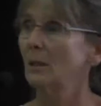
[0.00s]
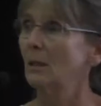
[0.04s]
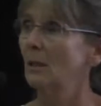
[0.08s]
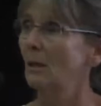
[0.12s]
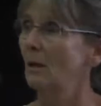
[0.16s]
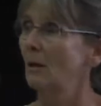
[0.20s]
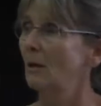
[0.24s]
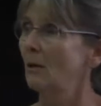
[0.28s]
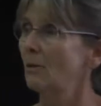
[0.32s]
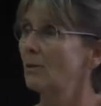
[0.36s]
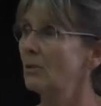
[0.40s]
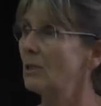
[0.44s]

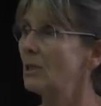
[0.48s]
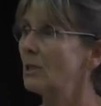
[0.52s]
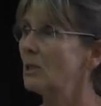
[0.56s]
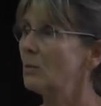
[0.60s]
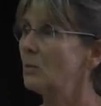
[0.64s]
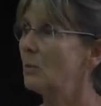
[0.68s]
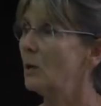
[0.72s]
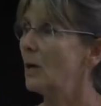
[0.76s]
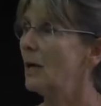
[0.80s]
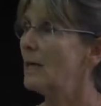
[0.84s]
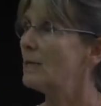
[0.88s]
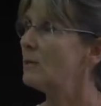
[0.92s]
Just
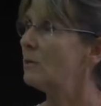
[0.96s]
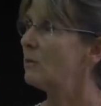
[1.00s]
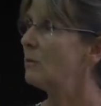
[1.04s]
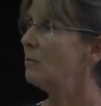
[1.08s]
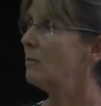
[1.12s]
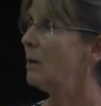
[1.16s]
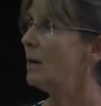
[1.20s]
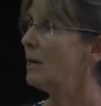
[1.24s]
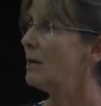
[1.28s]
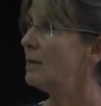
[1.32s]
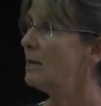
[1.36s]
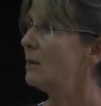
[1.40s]
as a
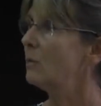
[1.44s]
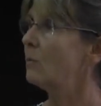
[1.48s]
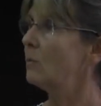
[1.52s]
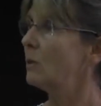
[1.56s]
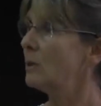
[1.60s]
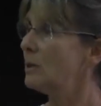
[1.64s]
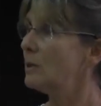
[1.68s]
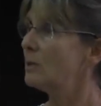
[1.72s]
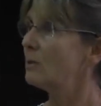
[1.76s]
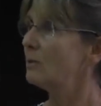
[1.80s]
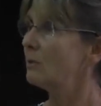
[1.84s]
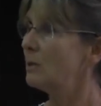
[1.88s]
reminder, what is
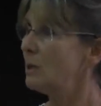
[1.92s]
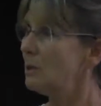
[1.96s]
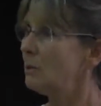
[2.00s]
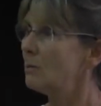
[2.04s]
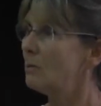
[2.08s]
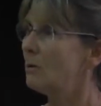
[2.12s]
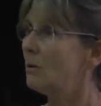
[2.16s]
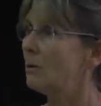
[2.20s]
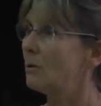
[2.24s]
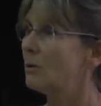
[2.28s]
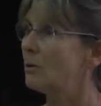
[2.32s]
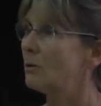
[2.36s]

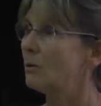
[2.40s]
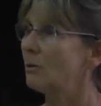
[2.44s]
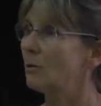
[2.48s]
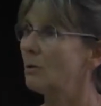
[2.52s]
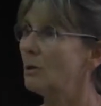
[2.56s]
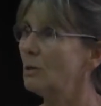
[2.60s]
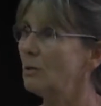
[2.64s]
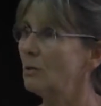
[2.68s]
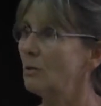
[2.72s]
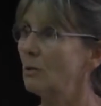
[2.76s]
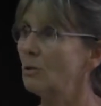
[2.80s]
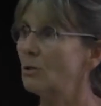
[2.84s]
research?
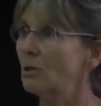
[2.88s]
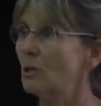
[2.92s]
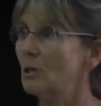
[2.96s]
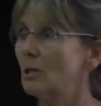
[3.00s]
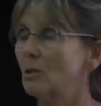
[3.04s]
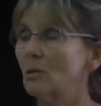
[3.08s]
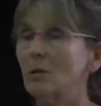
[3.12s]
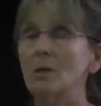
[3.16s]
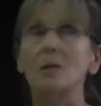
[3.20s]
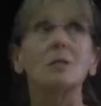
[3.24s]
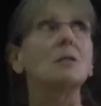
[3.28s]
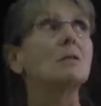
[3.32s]
Research is
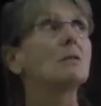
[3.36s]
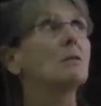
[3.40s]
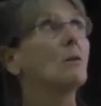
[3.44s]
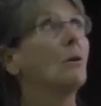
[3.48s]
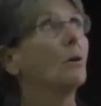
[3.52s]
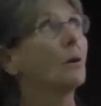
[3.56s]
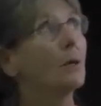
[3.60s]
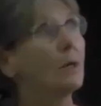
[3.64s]
this, okay?